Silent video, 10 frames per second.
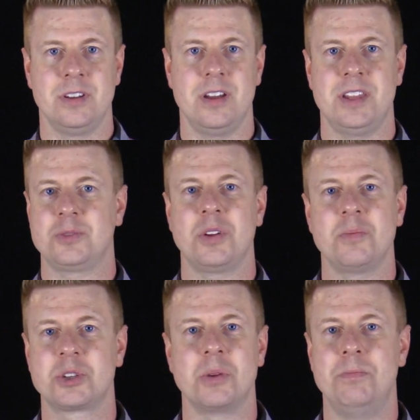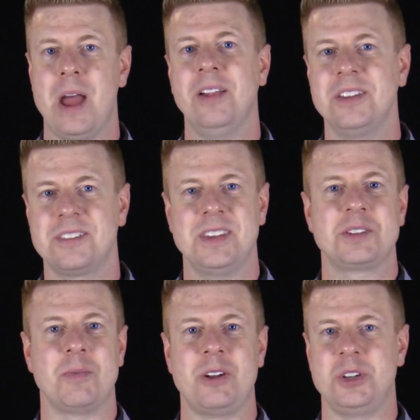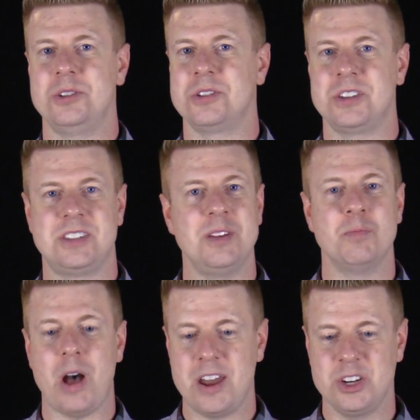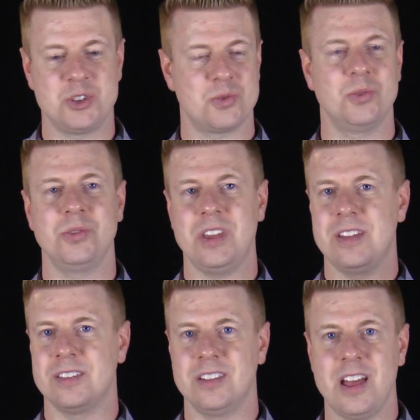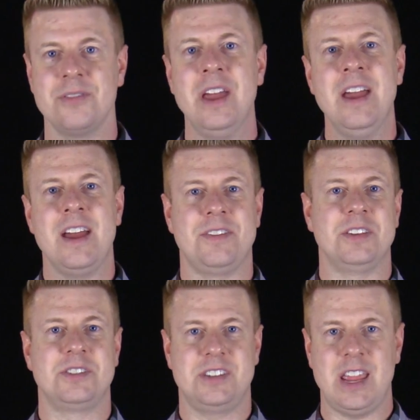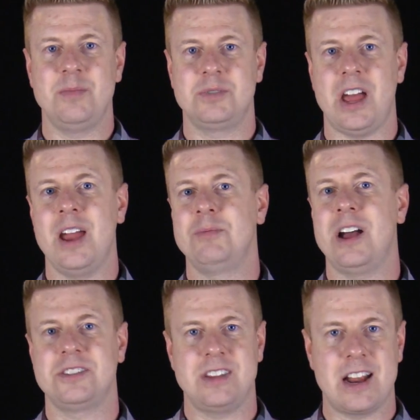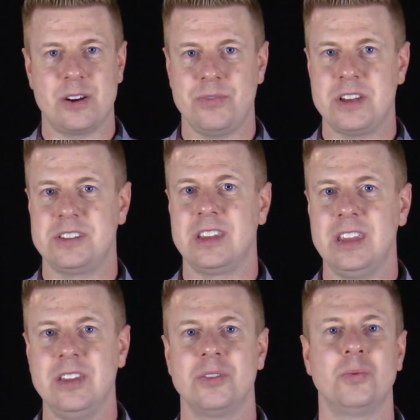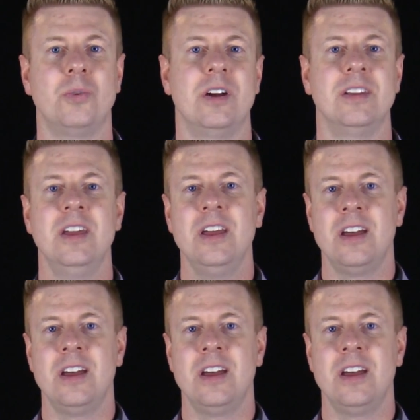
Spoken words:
That's one of the most compelling things about Jesus, is he embodied truth and love at the same time, not sacrificing either one.